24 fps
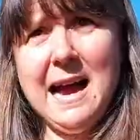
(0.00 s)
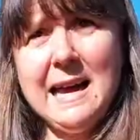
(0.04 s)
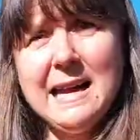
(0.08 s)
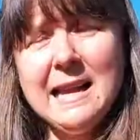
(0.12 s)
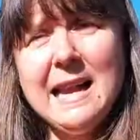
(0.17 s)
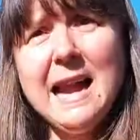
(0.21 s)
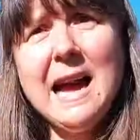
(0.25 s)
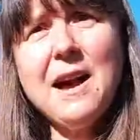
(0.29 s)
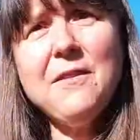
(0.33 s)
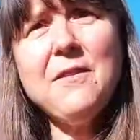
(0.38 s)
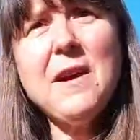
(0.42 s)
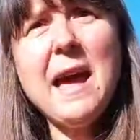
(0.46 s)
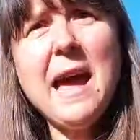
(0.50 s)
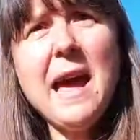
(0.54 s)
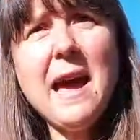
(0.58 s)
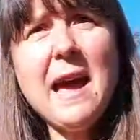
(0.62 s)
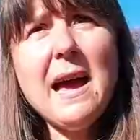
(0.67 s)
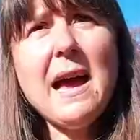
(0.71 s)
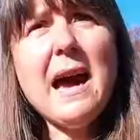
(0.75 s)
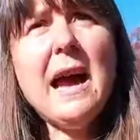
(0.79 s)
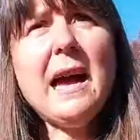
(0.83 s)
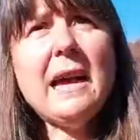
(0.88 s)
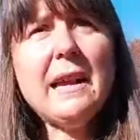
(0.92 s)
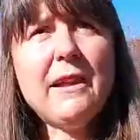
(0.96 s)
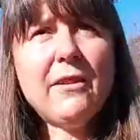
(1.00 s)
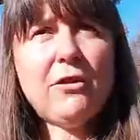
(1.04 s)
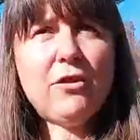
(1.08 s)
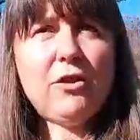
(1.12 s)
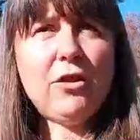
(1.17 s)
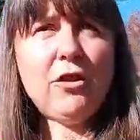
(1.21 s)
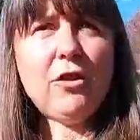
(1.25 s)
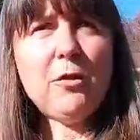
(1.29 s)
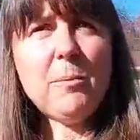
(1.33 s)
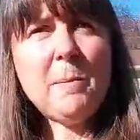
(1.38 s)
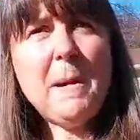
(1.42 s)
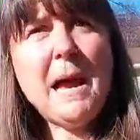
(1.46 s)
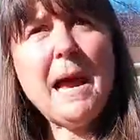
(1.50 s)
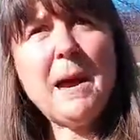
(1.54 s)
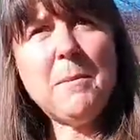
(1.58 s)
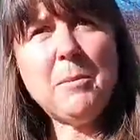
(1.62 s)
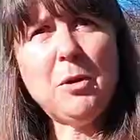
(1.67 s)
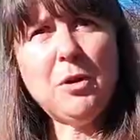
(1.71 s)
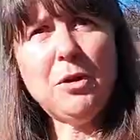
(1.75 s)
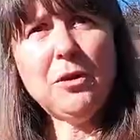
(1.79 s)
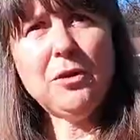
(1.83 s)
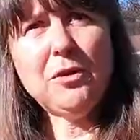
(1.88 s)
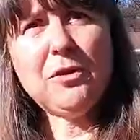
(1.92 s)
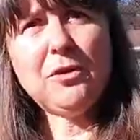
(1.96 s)
I can have, it's just
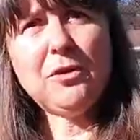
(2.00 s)
mammals.